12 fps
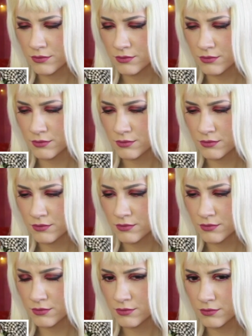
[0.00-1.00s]
cut it myself.
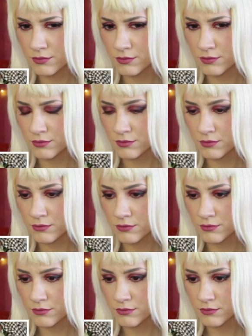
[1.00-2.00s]
Big, big
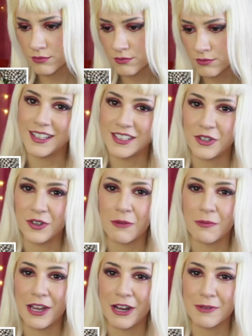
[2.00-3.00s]
surprise. I still
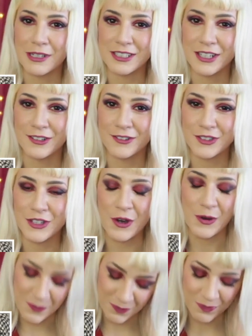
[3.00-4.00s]
cut my hair myself,
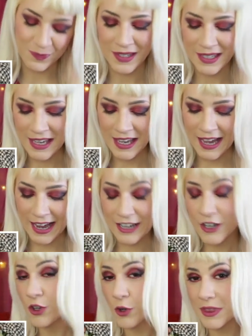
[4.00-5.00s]
so
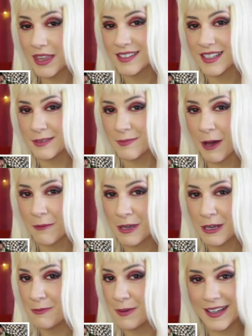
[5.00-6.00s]
I don't know what that says about
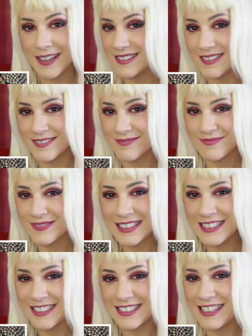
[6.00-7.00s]
me, but
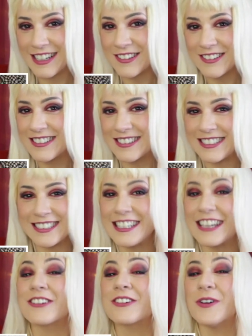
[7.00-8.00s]
still,
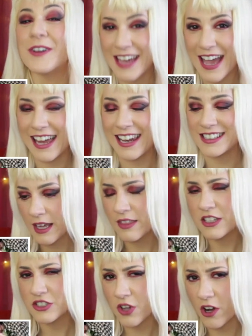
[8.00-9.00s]
still going at it.
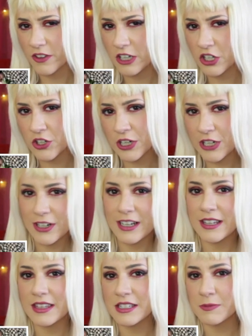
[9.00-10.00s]
The song that you're
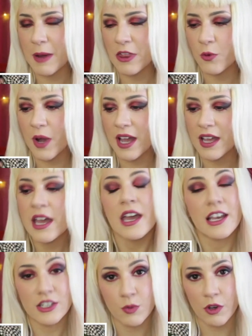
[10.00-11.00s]
hearing in this, by the way,
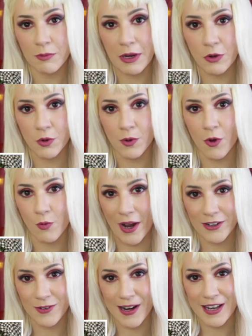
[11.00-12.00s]
is one of my old
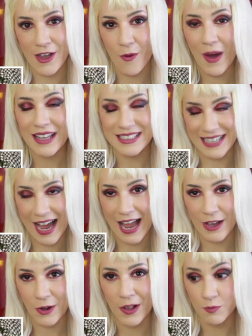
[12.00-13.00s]
Rekt Radio
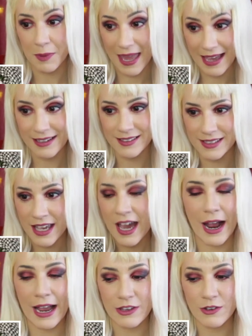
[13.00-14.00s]
Dial bands.
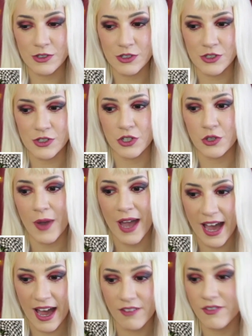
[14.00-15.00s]
I used to
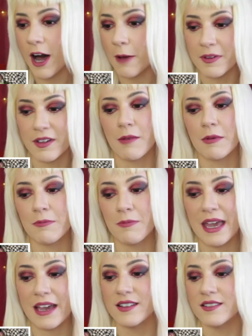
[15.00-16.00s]
have up-and-coming
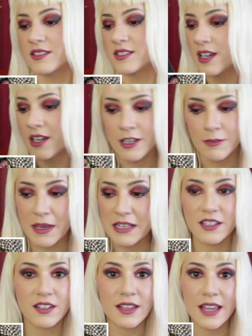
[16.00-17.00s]
bands
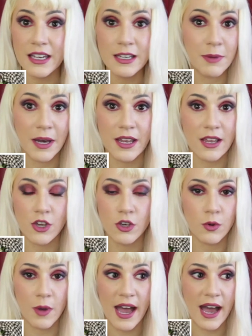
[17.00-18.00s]
basically anybody
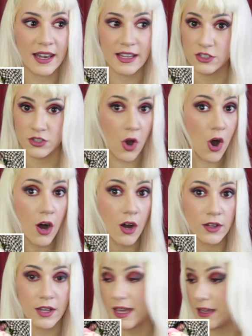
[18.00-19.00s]
who had a
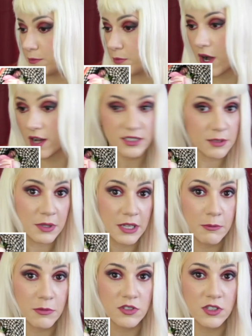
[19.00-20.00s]
song and
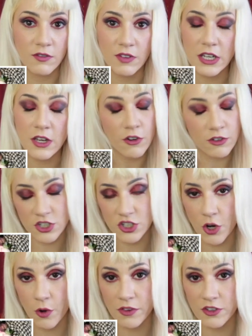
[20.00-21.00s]
possibly a music video to
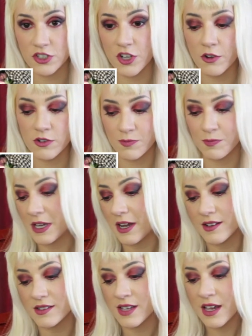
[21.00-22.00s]
show on the shows,
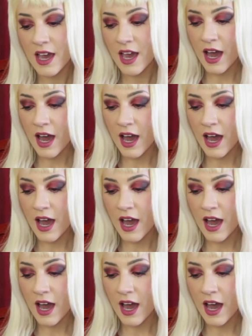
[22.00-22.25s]
because